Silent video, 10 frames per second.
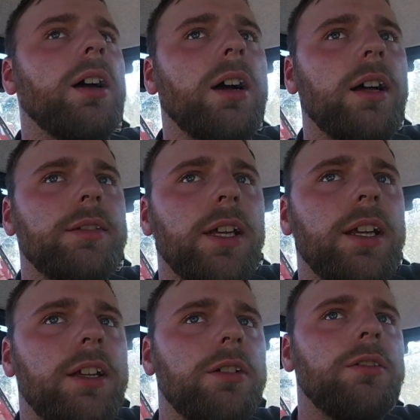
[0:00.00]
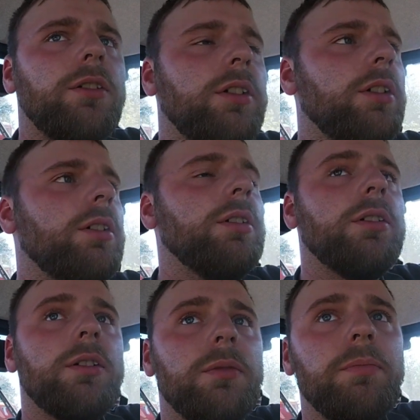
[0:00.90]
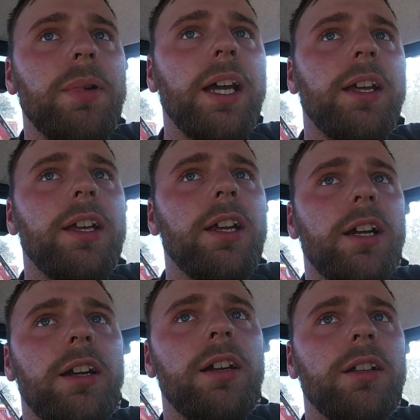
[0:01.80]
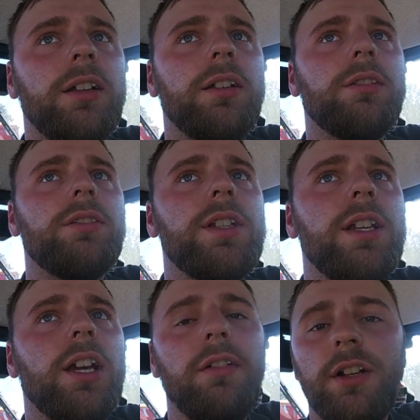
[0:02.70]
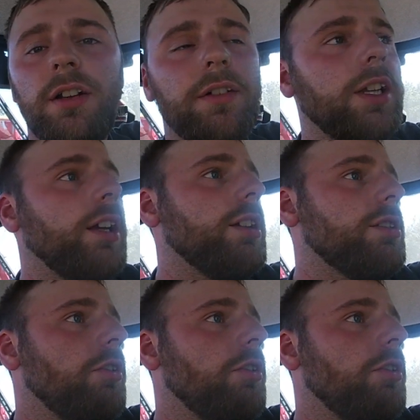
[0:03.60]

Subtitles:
I'll take you back here to see how everything has